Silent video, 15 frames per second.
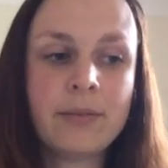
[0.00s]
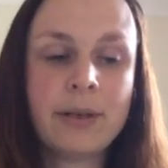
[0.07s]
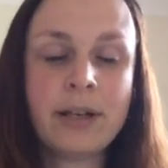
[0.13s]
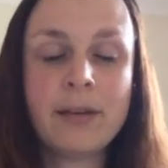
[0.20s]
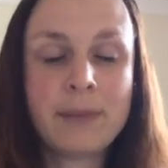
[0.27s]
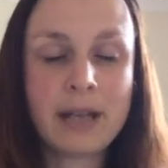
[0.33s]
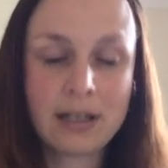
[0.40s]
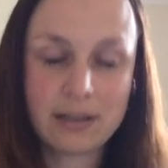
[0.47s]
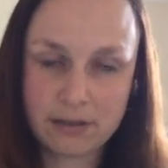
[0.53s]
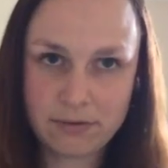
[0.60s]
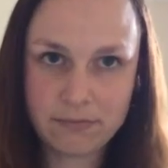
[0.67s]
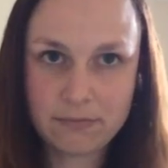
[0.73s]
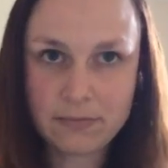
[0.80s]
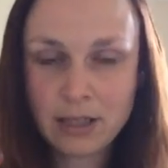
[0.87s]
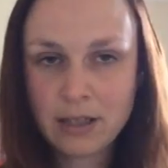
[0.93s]

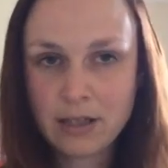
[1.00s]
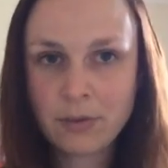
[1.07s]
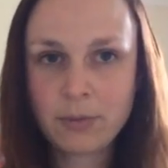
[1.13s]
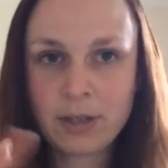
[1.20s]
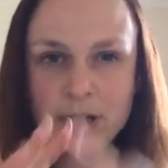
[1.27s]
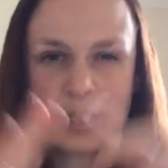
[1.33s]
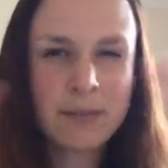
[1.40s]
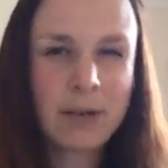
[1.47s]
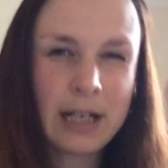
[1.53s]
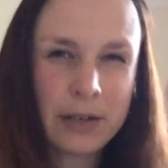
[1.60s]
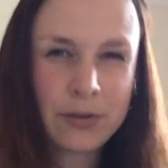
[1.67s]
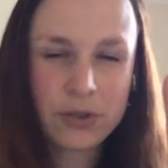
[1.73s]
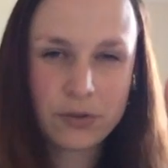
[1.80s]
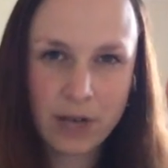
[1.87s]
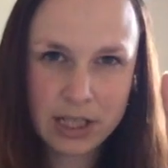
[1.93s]
When I do my
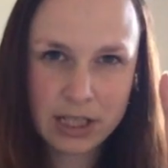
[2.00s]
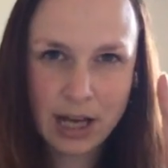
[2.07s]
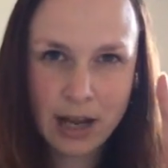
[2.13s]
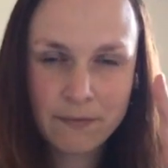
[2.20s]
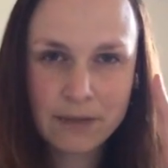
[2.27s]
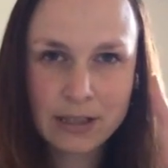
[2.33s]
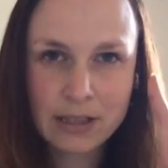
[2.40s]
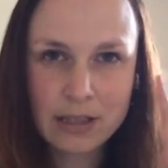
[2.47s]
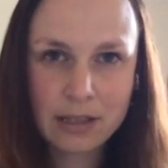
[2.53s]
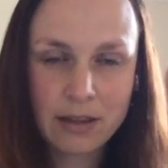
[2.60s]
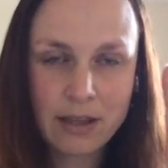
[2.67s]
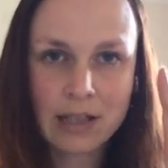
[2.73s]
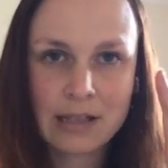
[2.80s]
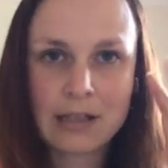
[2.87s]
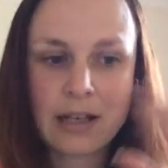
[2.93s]
little stretch canvases
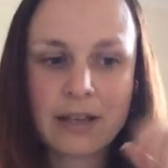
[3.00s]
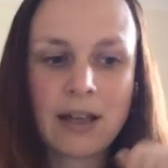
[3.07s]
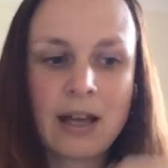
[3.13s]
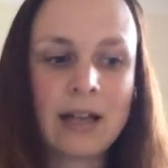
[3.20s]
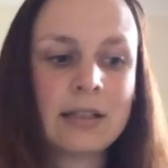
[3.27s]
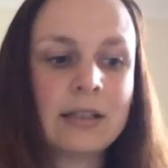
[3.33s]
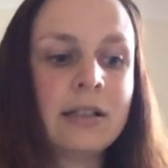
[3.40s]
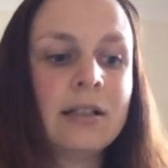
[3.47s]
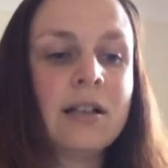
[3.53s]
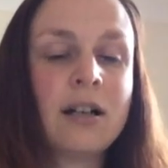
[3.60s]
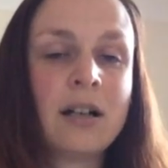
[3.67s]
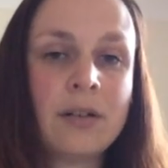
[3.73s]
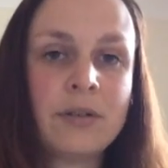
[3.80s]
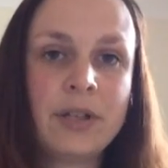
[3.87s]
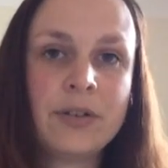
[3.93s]
and things like that,
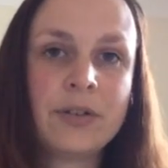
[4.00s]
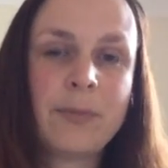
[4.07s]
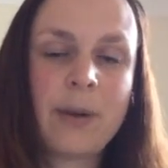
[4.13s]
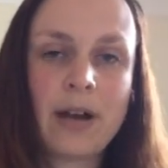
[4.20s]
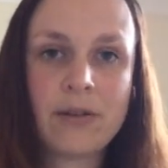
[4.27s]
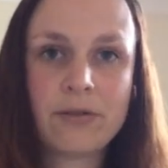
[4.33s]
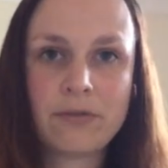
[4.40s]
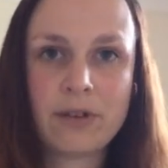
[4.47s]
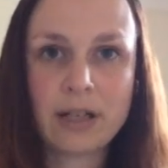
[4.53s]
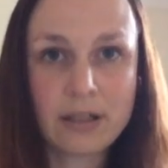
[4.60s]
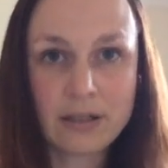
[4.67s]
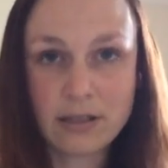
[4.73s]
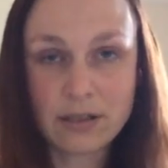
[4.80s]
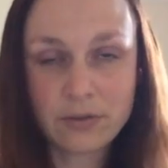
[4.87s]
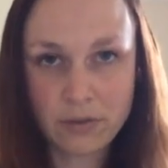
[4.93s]
I'll use a pearl thread
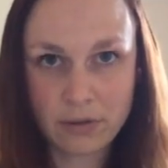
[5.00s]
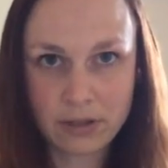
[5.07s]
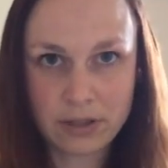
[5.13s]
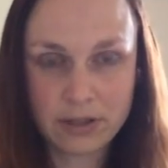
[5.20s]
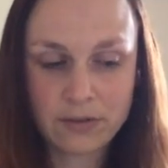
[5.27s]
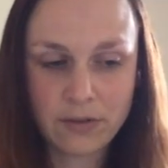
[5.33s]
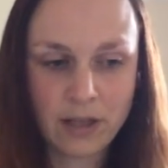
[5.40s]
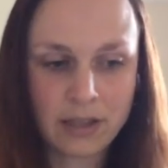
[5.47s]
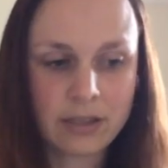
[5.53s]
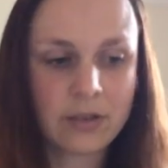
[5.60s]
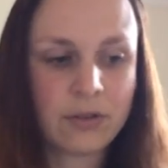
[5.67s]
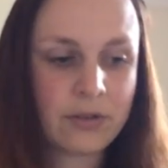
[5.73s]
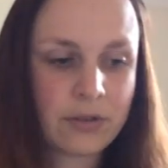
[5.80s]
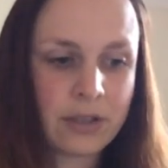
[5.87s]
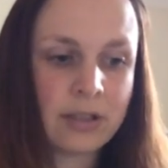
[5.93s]
because it's stronger than stranded
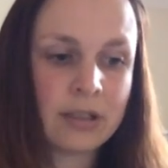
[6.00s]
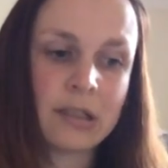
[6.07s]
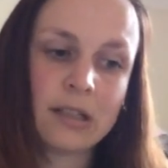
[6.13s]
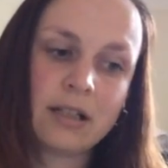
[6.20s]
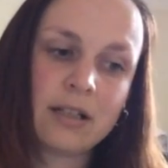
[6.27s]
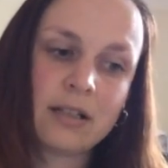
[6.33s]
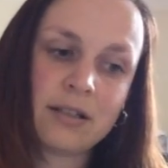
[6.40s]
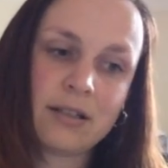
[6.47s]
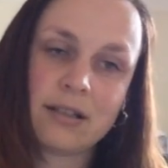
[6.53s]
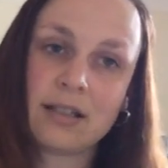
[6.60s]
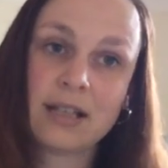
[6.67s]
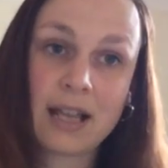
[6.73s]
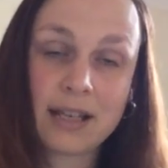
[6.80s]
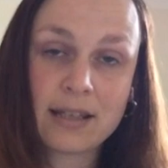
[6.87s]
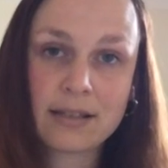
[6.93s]
cotton, just
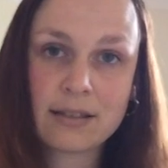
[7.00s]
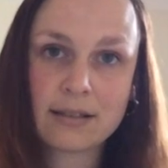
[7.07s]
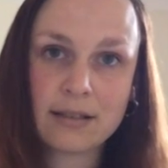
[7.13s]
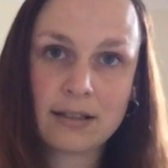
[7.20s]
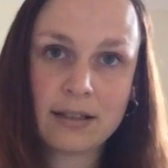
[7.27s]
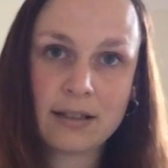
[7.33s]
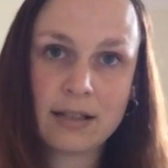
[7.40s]
to lace